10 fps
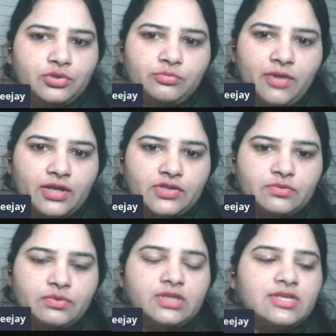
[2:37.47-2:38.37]
to
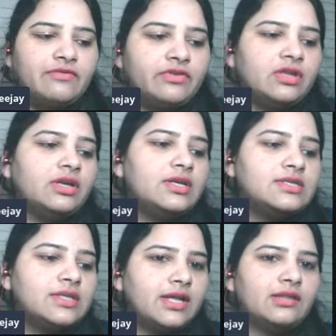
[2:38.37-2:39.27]
match because everything
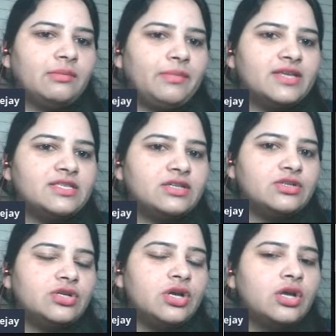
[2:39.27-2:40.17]
is there in the passage.